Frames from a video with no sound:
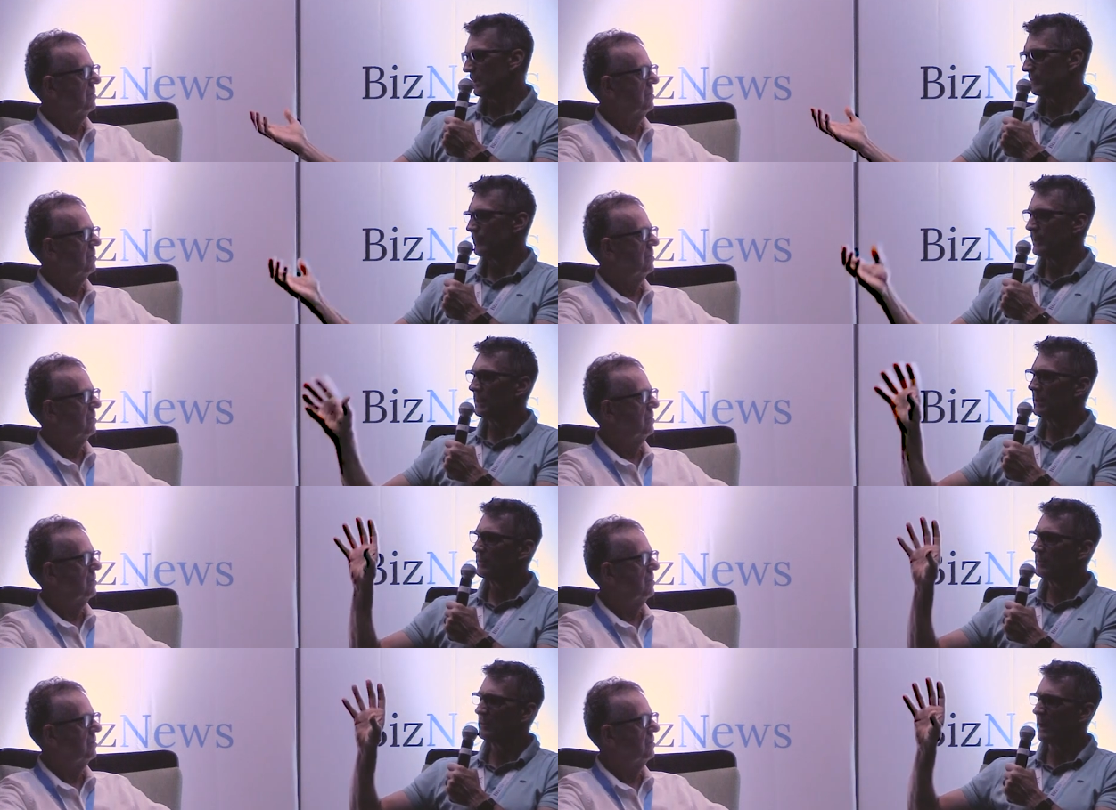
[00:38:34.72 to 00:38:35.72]
Speaker 1: He,
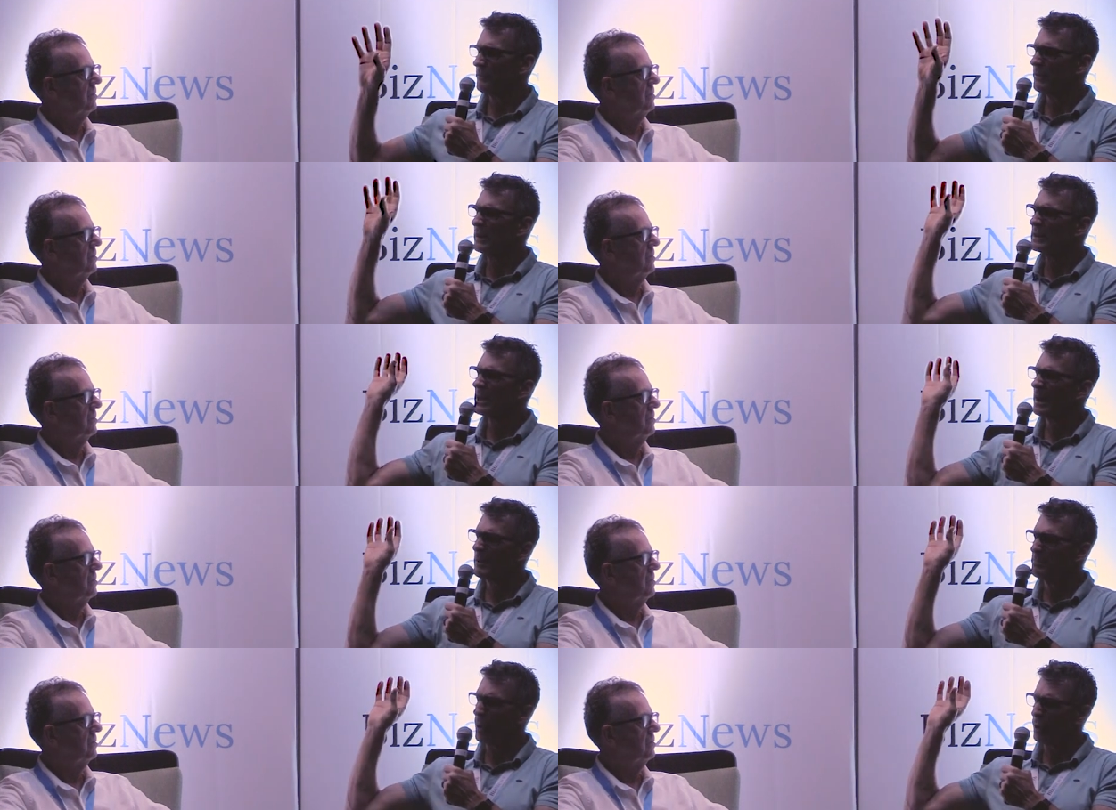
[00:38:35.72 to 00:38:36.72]
he gave that
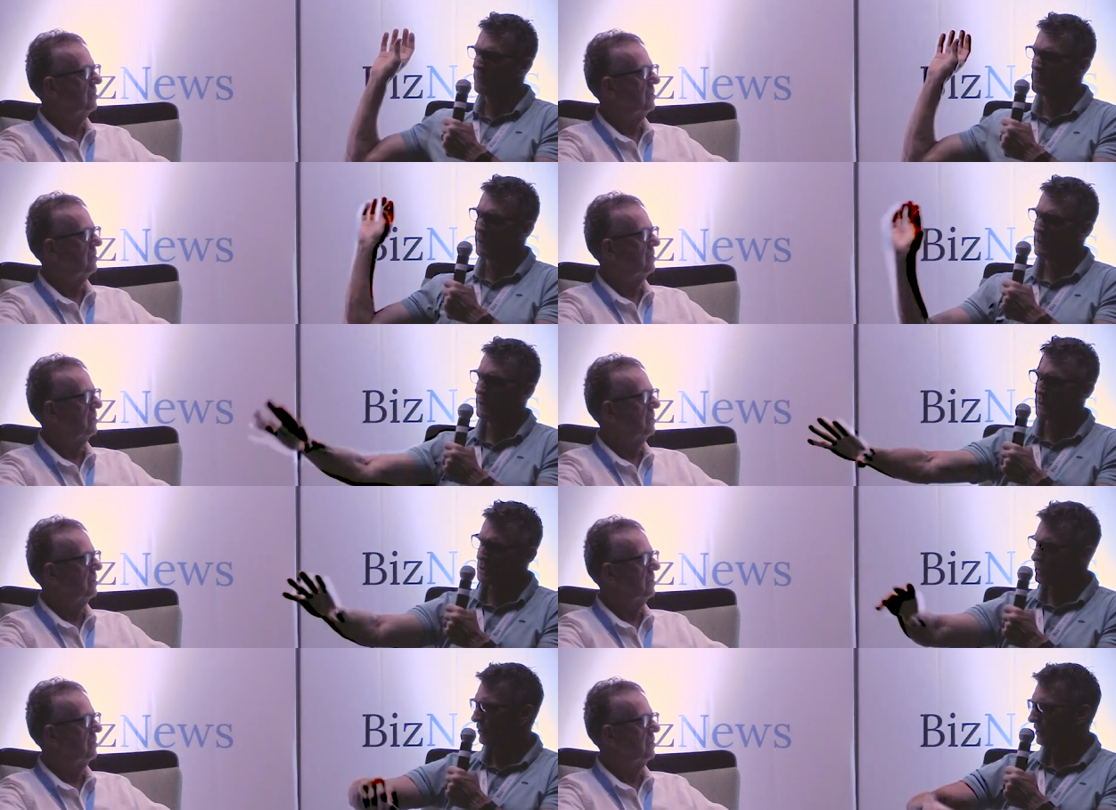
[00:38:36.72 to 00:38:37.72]
entire block of money
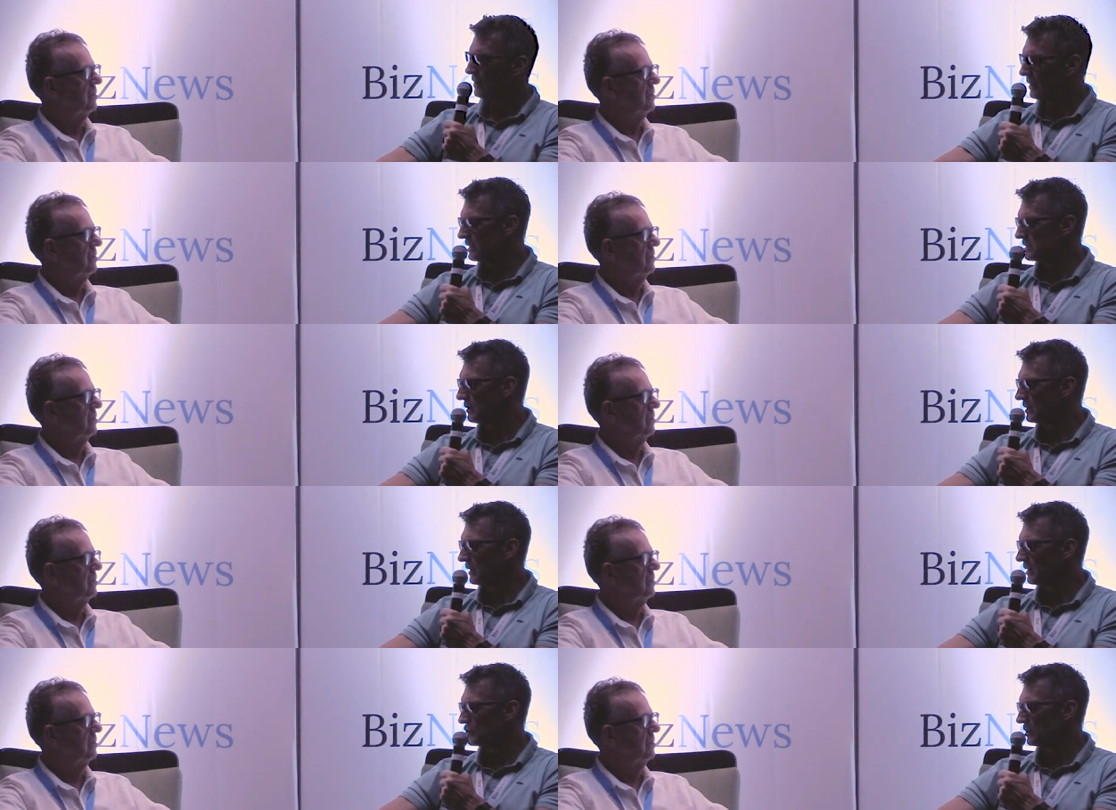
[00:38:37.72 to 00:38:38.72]
and started the Nelson
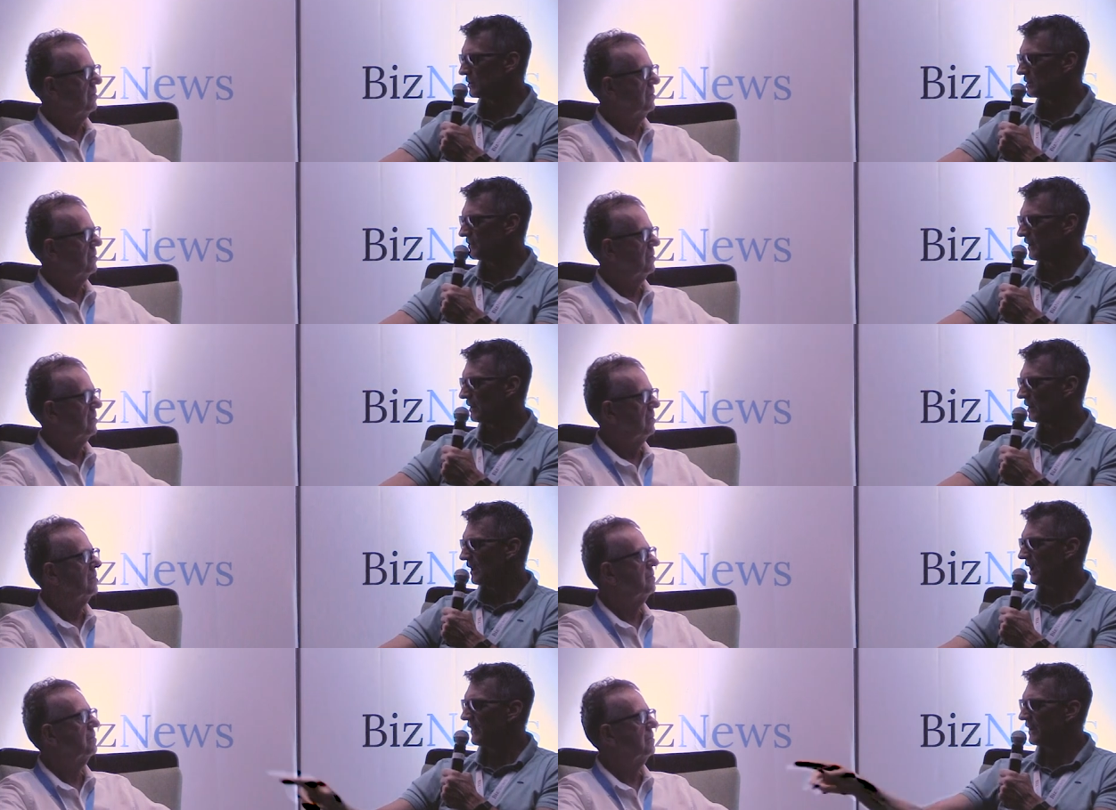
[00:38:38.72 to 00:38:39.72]
Mandela Children's Fund.
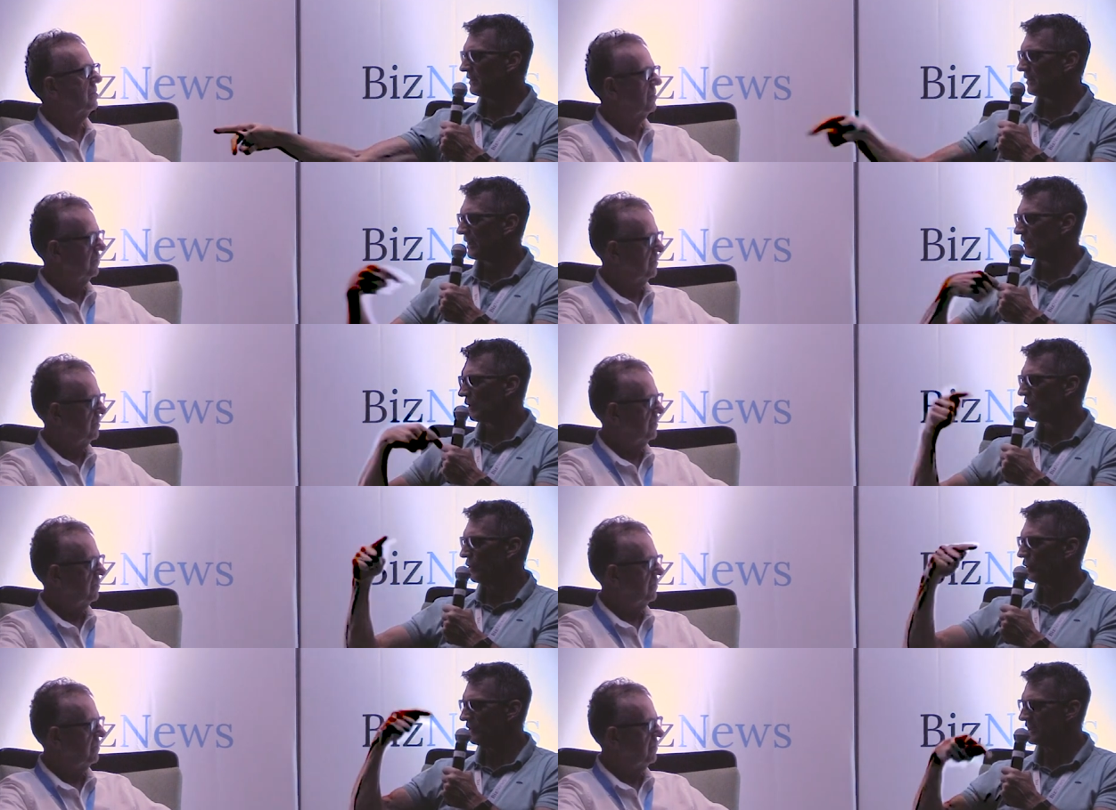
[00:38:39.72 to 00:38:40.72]
And then he donated a
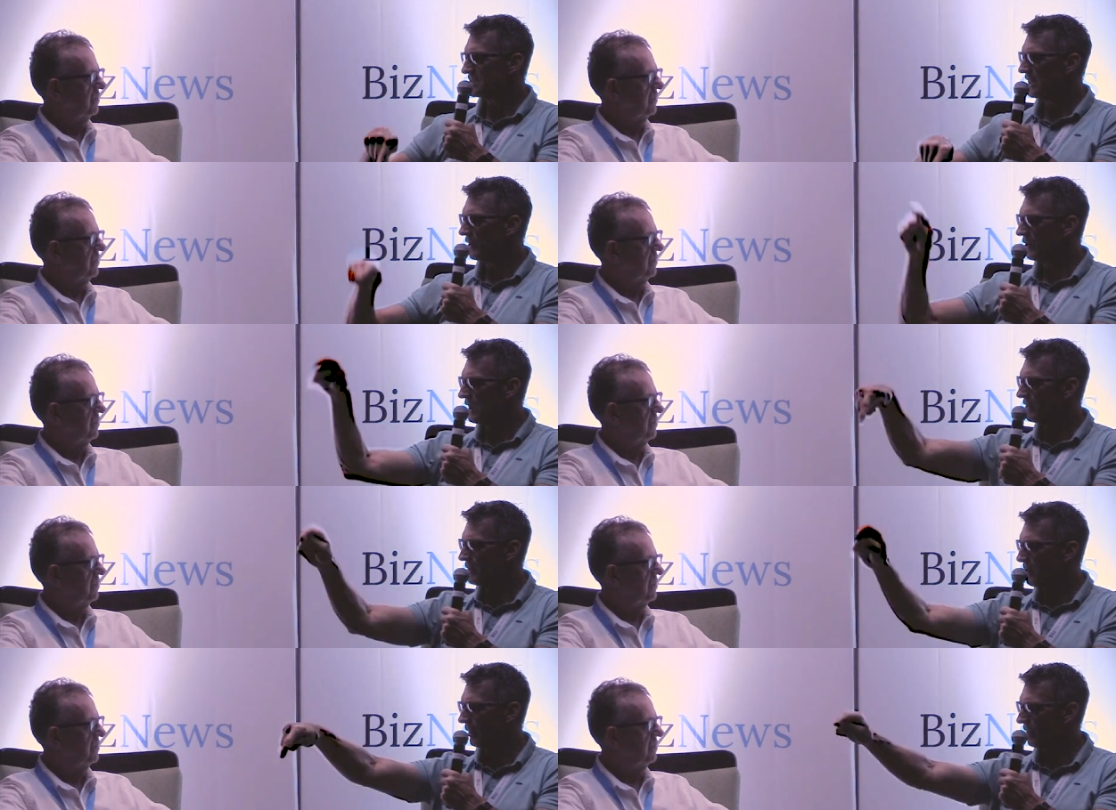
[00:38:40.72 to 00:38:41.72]
third of his salary
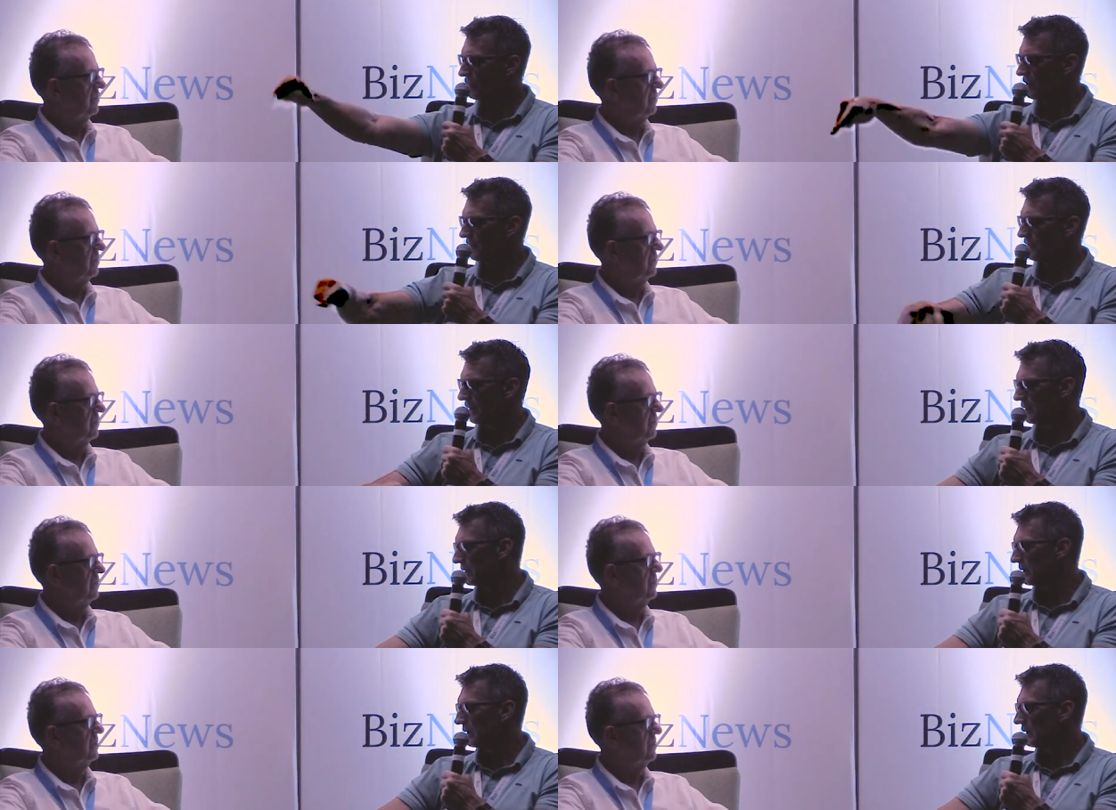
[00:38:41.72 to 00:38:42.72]
every month to that fund.